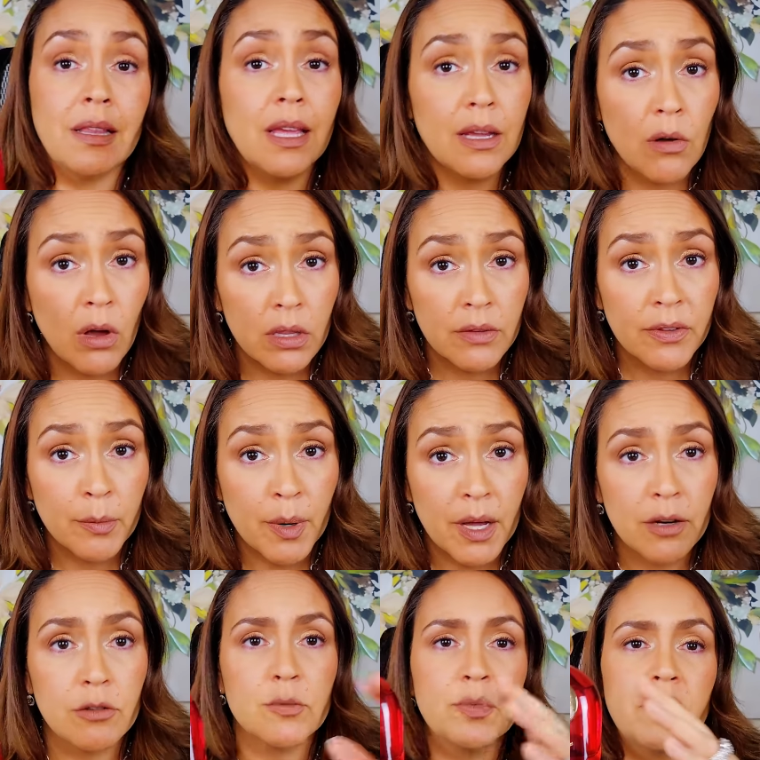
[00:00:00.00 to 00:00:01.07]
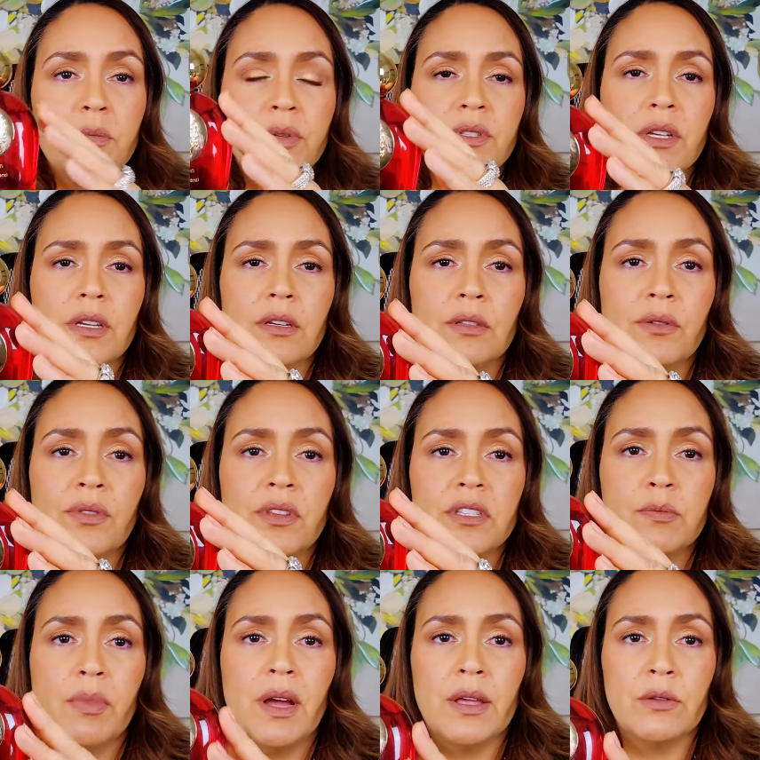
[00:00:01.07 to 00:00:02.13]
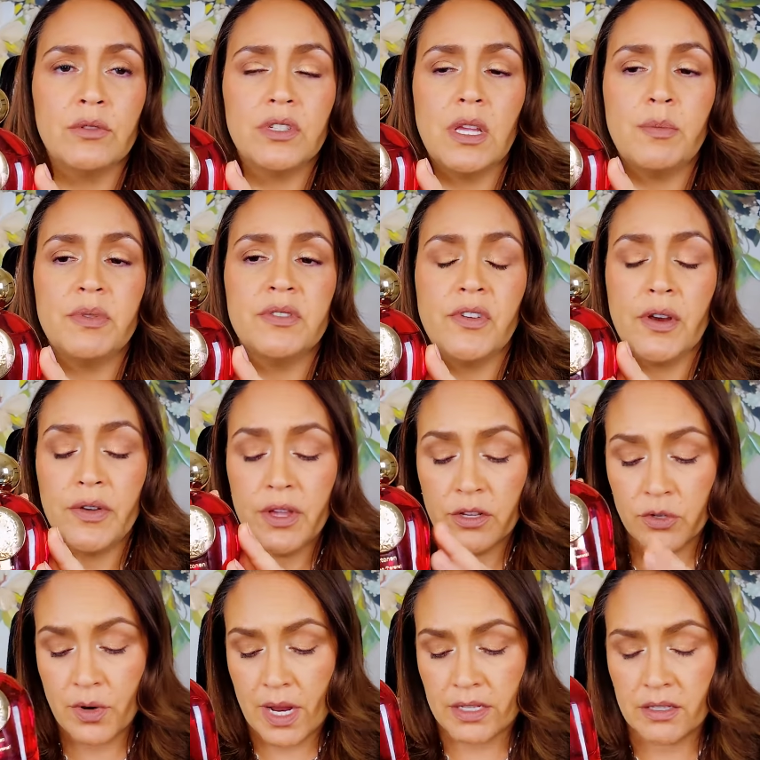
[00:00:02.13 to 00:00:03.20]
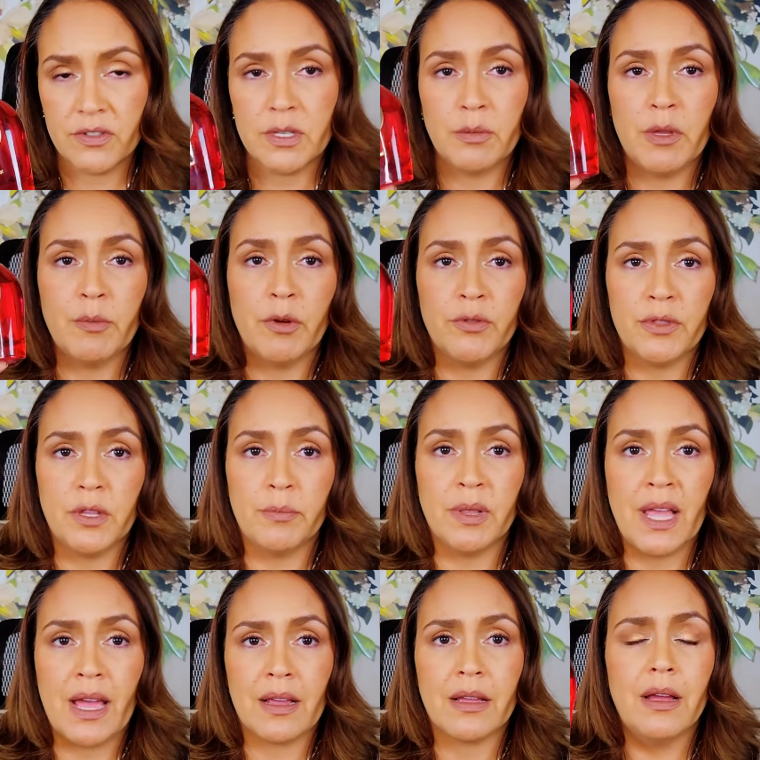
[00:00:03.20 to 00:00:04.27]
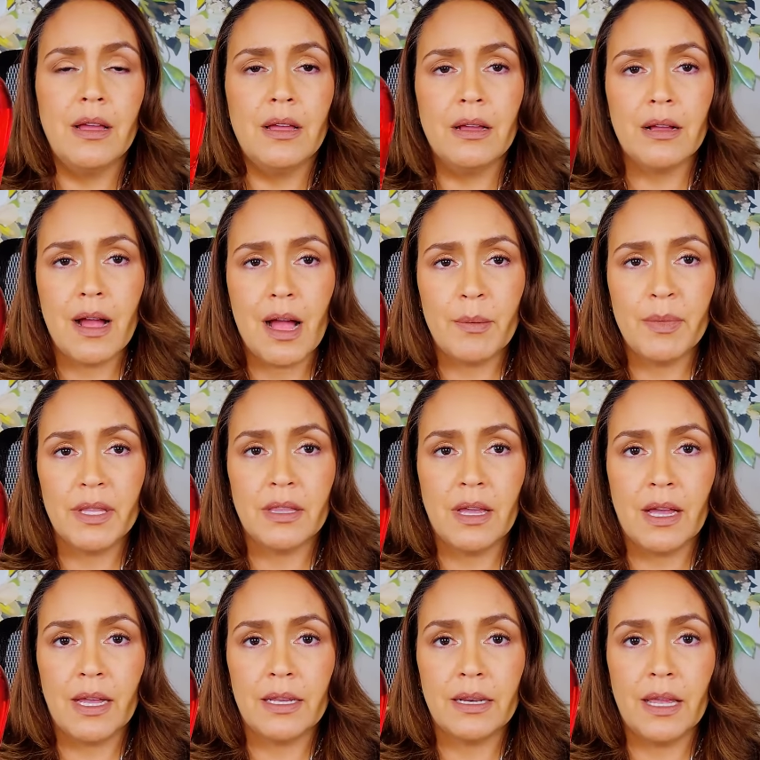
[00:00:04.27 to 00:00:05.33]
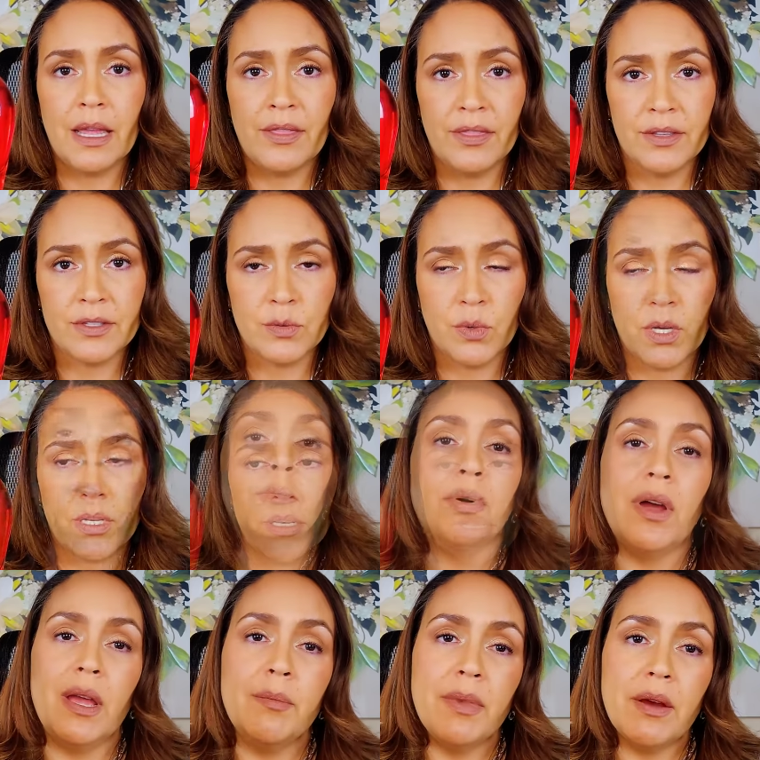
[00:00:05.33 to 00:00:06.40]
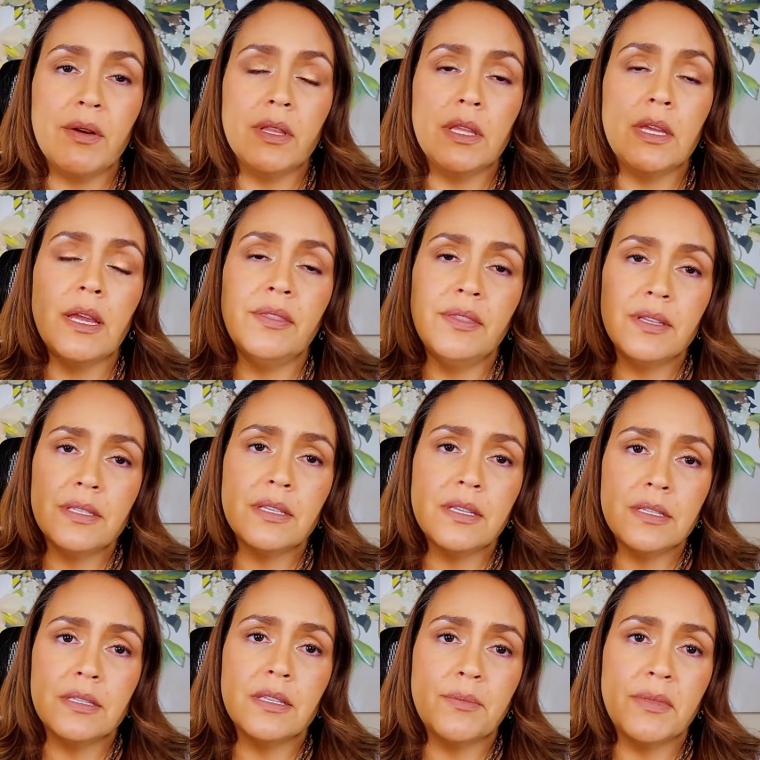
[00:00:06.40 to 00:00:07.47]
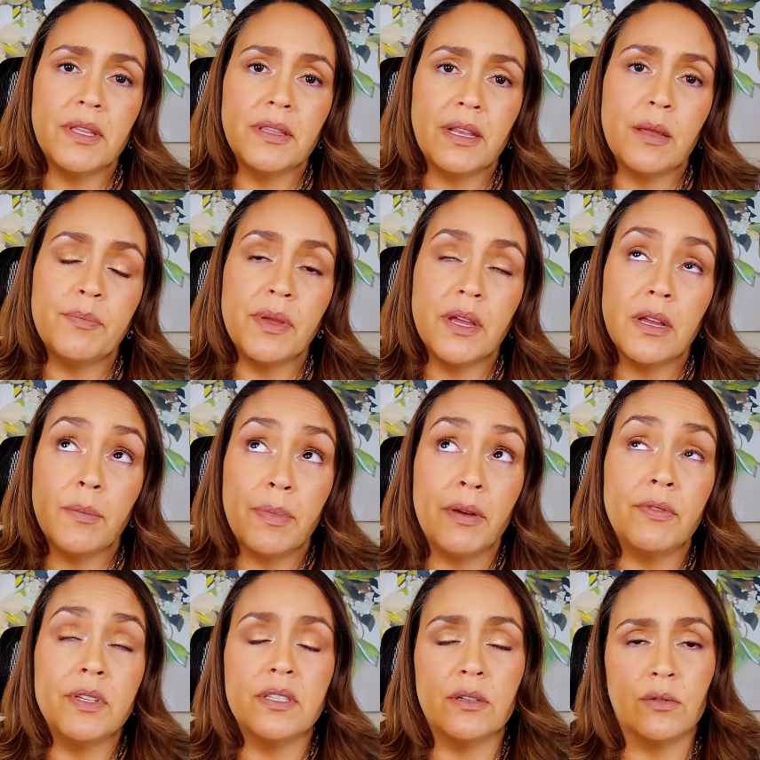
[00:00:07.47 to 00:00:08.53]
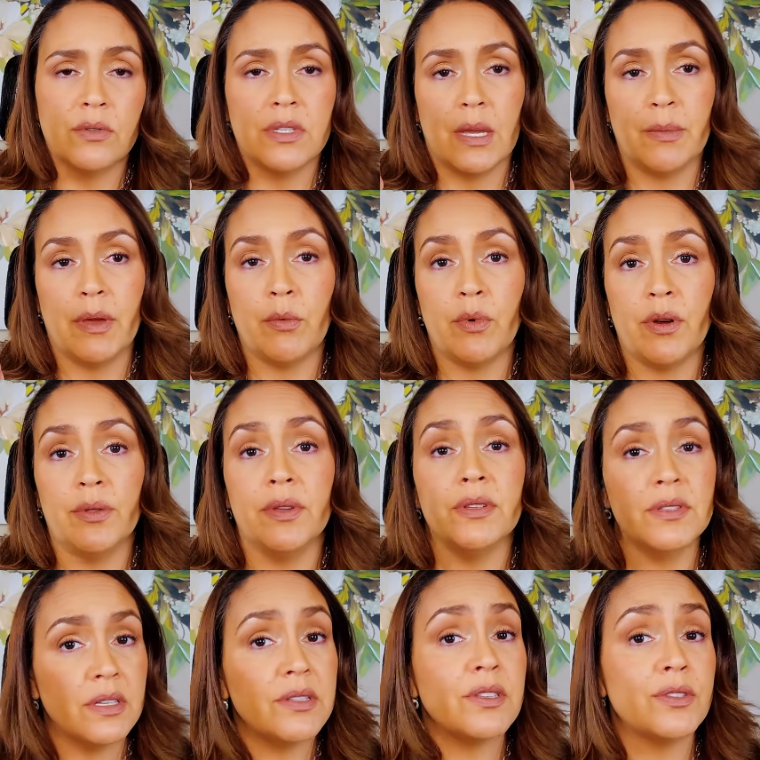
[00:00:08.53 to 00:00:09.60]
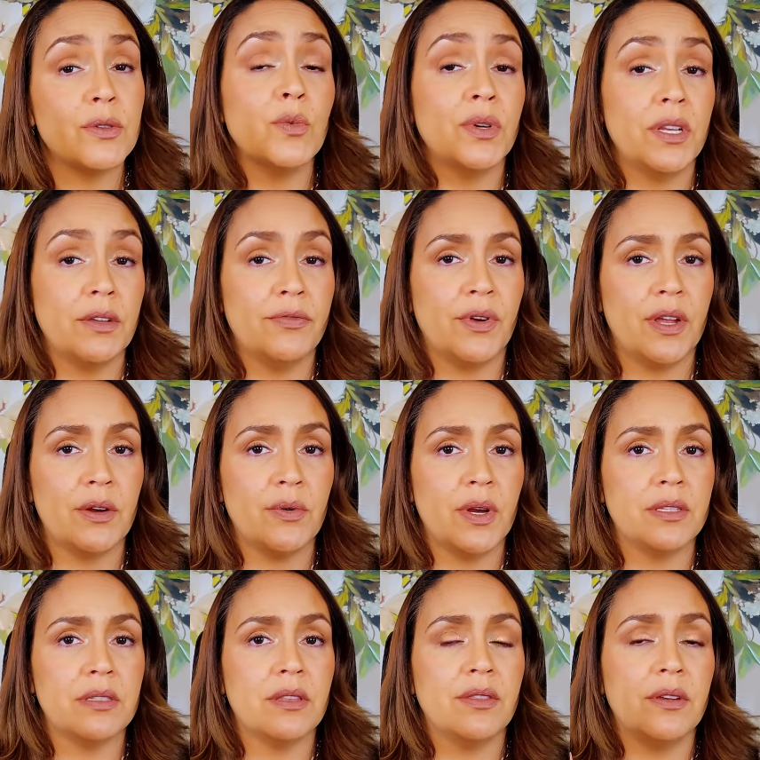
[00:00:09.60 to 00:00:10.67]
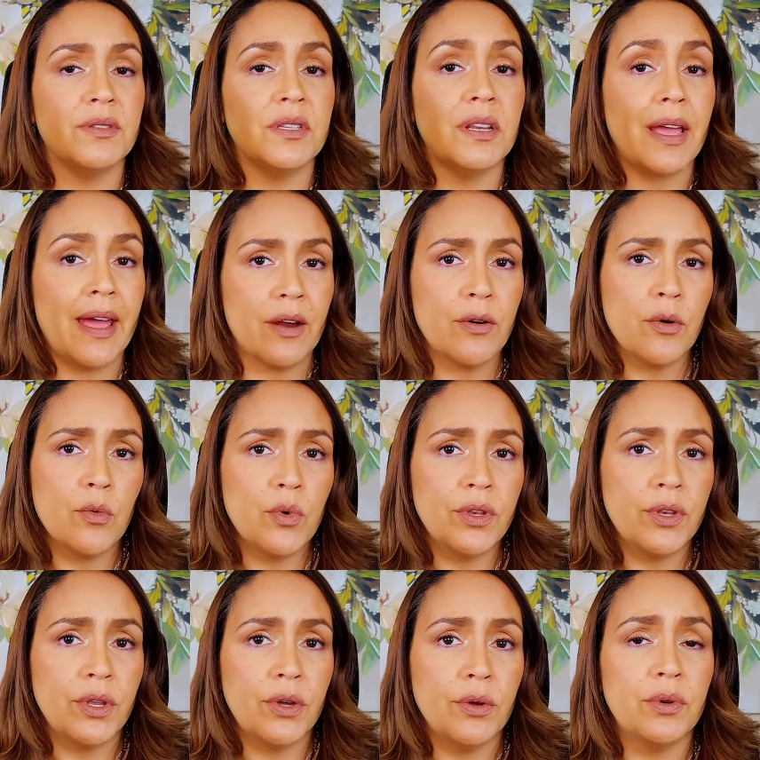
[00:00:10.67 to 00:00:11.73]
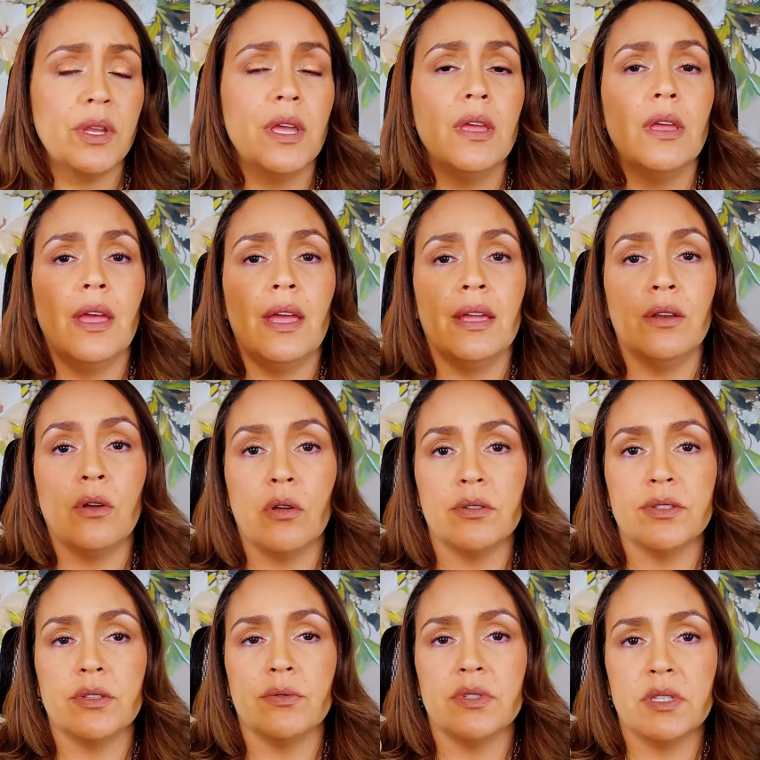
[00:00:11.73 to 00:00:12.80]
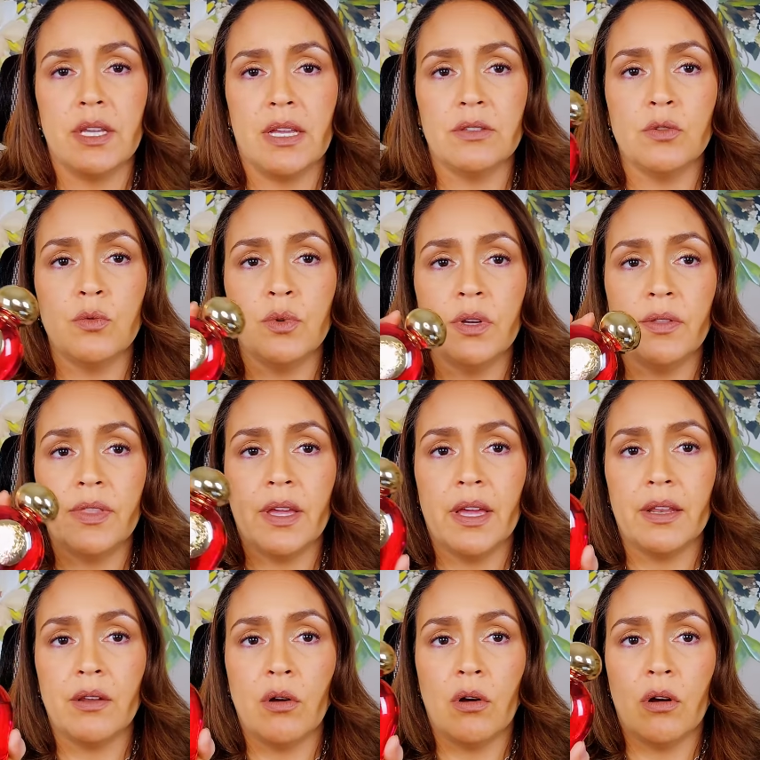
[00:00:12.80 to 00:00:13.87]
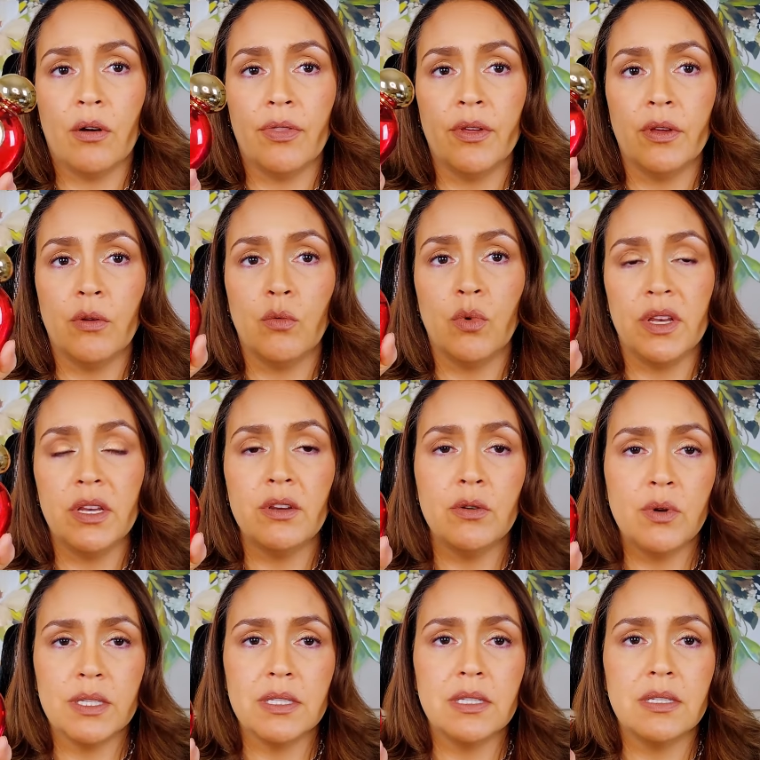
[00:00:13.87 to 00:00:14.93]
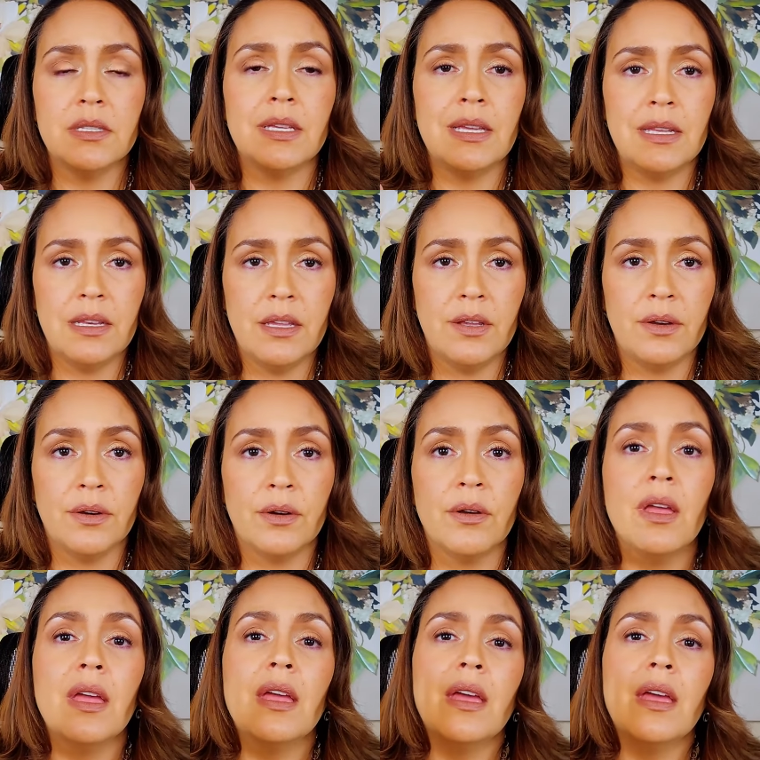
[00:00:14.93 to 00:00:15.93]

I like all of their bottles, but in particular, this bottle shape is very attractive to me, both the black Comet line and this one. Primarily, and this is something that I pick up every single time I wear this, this is a woody fragrance. There's an agarwood note and also sandalwood that are the woody nuances in here.